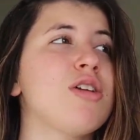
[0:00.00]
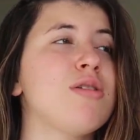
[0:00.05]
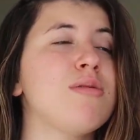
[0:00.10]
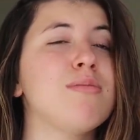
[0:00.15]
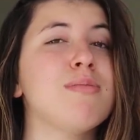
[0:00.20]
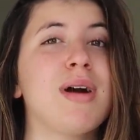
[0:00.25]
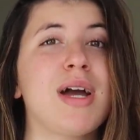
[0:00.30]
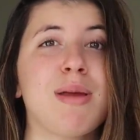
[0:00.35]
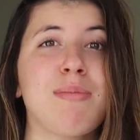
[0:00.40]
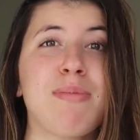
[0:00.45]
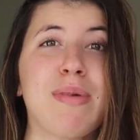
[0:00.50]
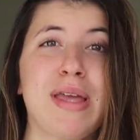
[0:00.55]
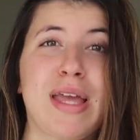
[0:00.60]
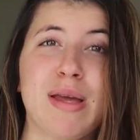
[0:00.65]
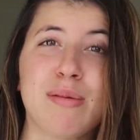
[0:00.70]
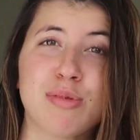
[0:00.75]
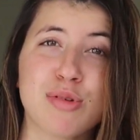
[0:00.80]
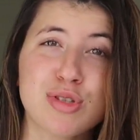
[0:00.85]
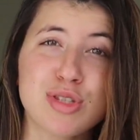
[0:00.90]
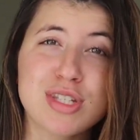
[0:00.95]
You might
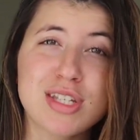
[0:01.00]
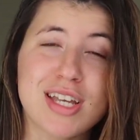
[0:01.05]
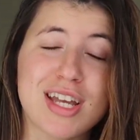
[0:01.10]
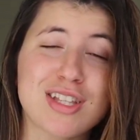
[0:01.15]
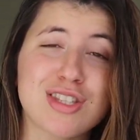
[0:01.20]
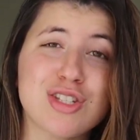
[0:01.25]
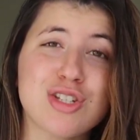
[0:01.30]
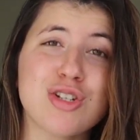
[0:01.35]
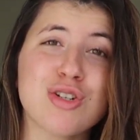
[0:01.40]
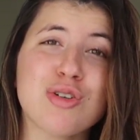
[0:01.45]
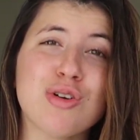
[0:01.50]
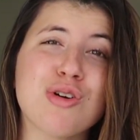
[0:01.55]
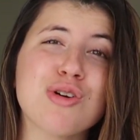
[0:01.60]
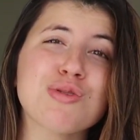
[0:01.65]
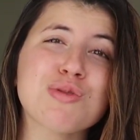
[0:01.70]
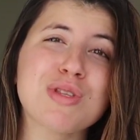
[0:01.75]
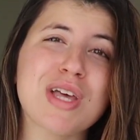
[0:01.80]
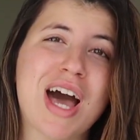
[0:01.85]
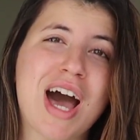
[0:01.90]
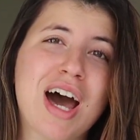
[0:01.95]
be able to get to your
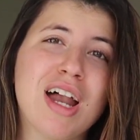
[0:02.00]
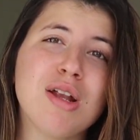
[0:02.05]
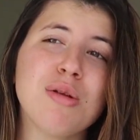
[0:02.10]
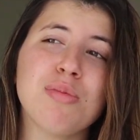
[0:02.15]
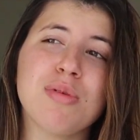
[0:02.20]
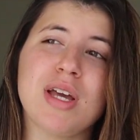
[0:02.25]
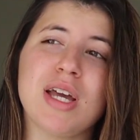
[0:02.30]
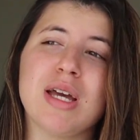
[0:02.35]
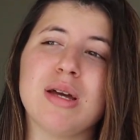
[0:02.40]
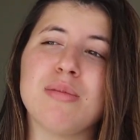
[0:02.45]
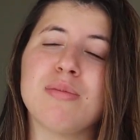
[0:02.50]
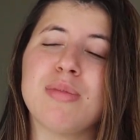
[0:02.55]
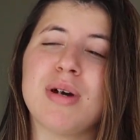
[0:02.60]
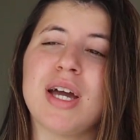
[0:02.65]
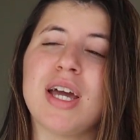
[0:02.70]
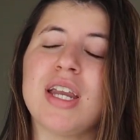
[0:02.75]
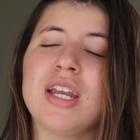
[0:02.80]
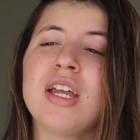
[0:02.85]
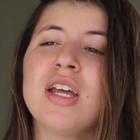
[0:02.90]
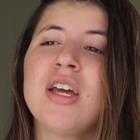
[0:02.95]
goals without a plan,
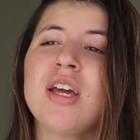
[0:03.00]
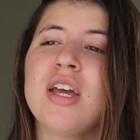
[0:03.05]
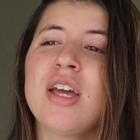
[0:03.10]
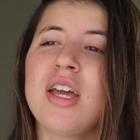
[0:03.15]
but